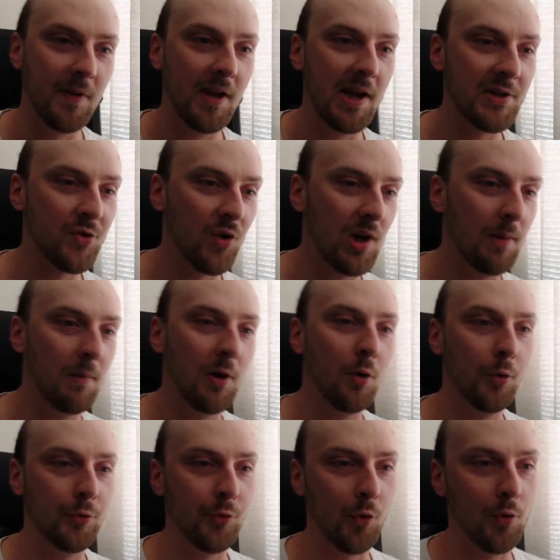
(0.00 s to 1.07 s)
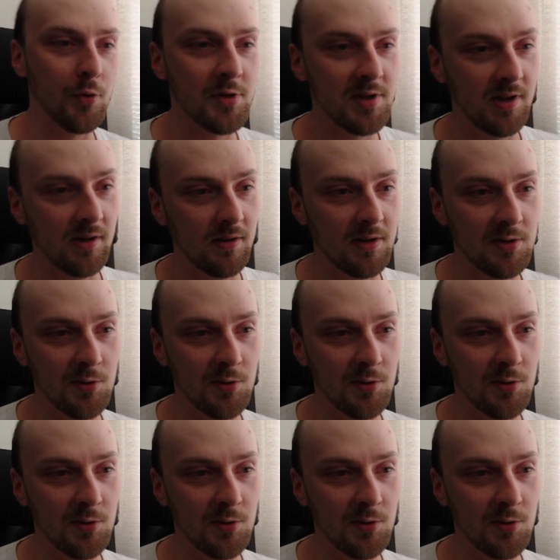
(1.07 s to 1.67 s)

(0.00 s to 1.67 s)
extremely hot rocks in the